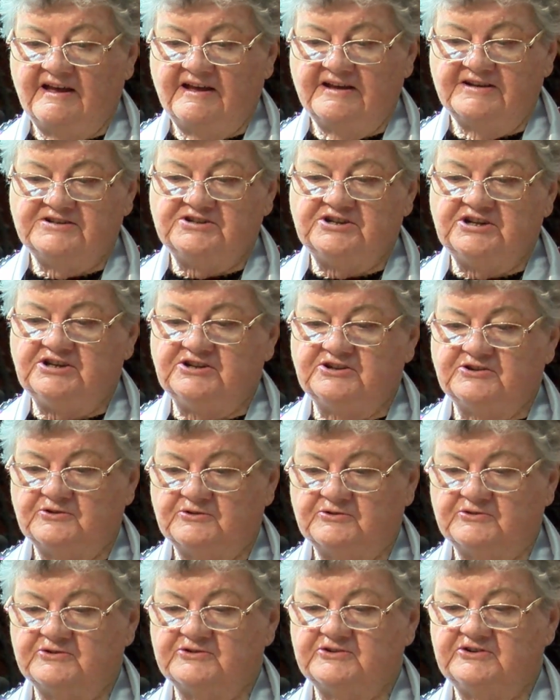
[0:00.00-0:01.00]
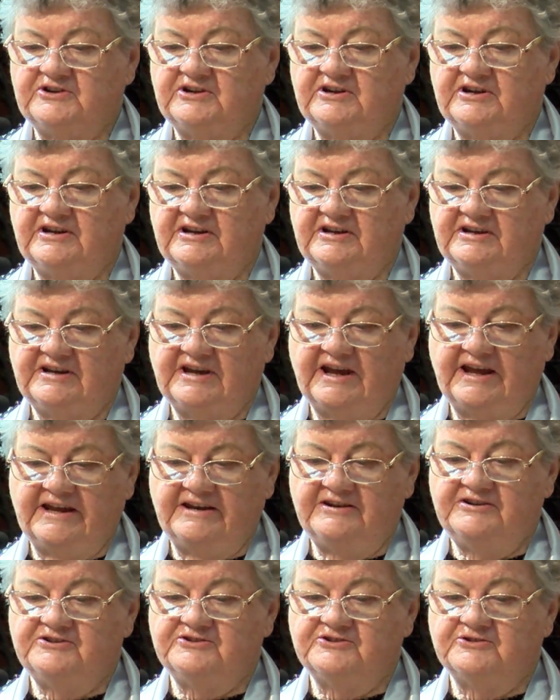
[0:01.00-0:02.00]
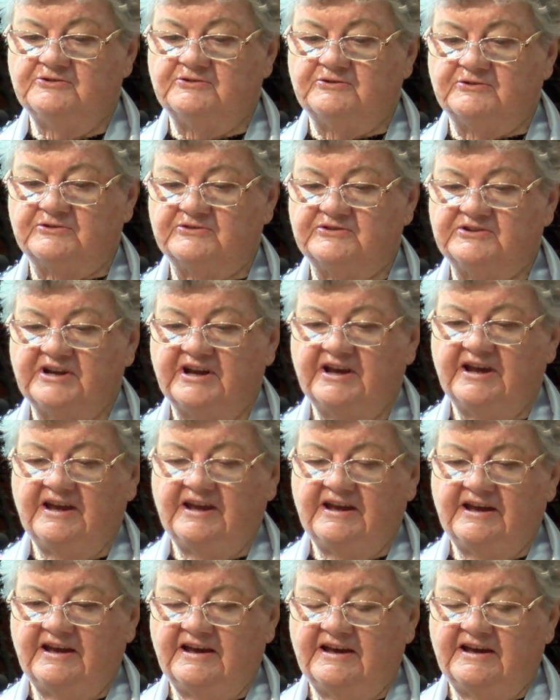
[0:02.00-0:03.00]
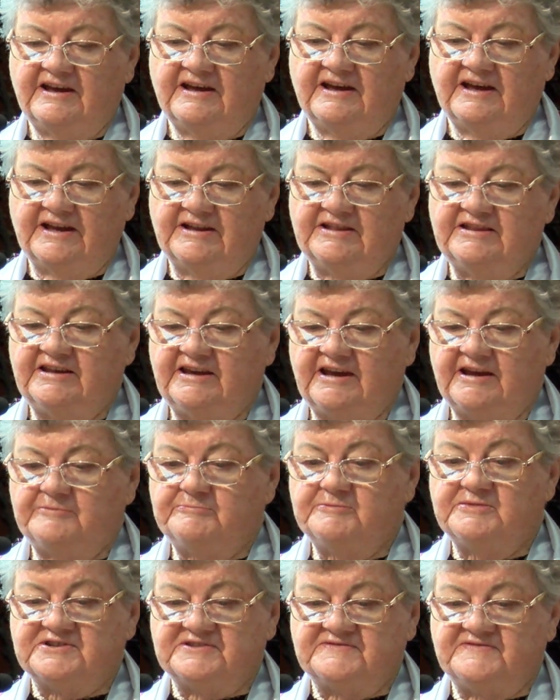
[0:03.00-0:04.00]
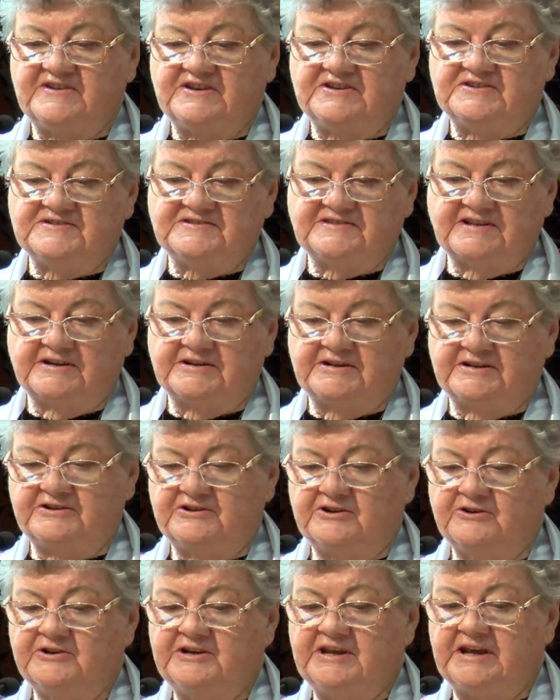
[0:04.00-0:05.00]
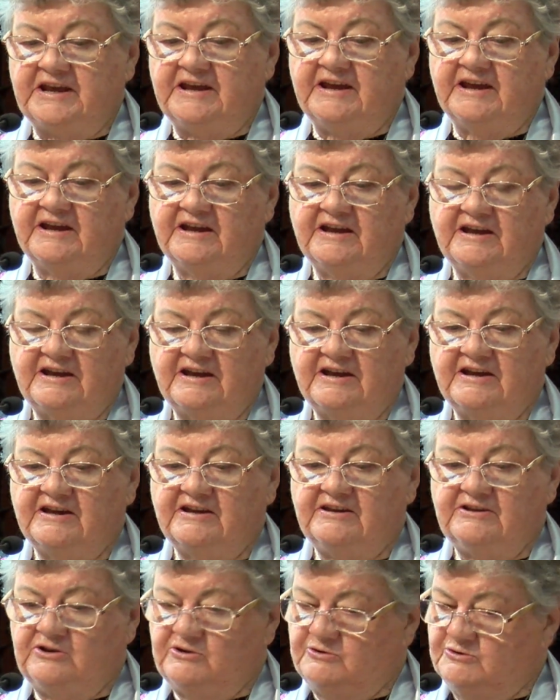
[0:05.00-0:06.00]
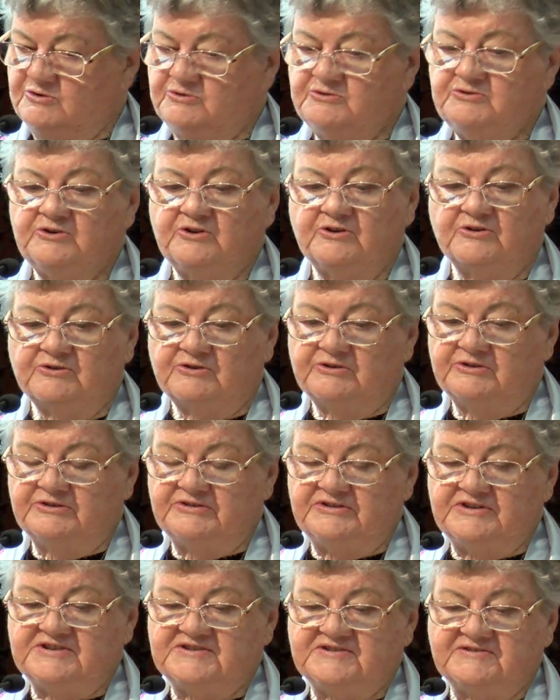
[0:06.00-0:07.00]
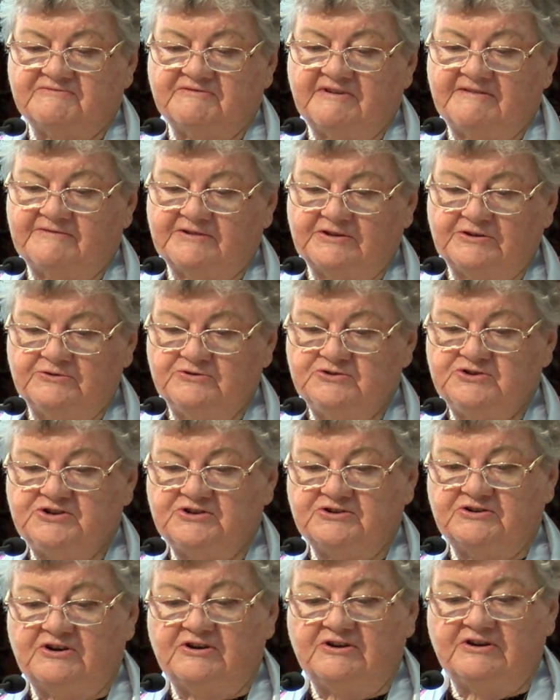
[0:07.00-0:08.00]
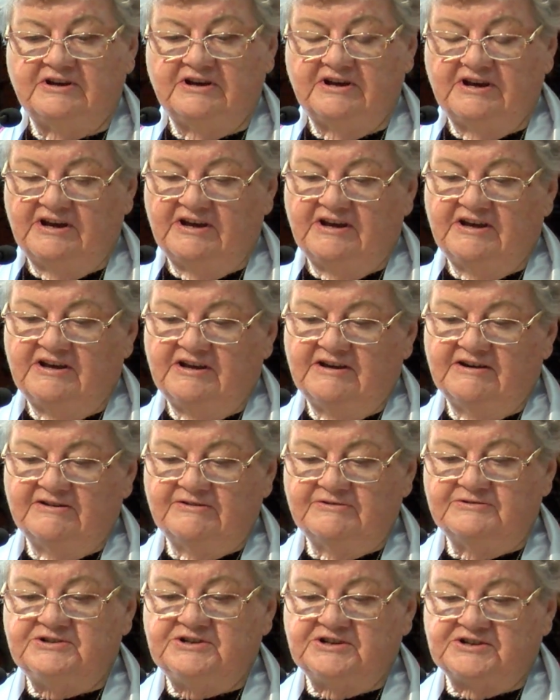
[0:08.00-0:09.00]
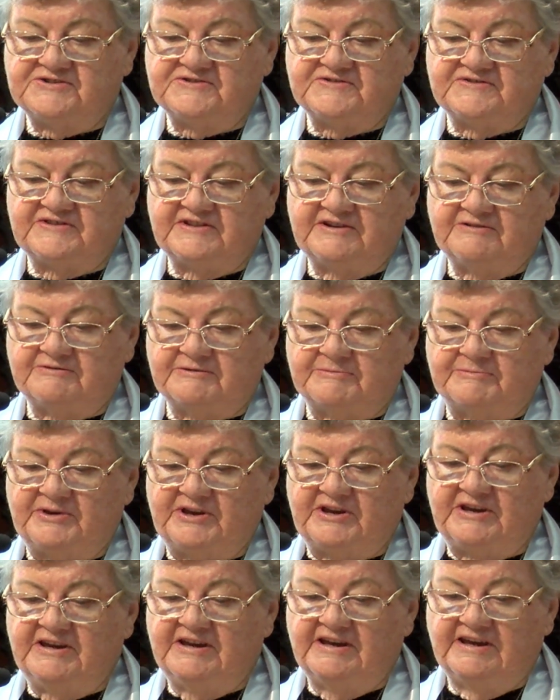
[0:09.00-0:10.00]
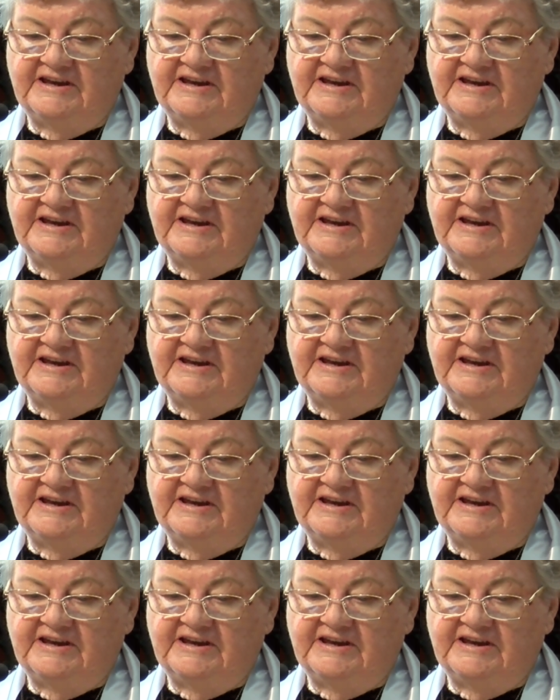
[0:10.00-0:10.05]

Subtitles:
She talked, and the atmosphere started nodding. You could call this a revolution, or just therapy.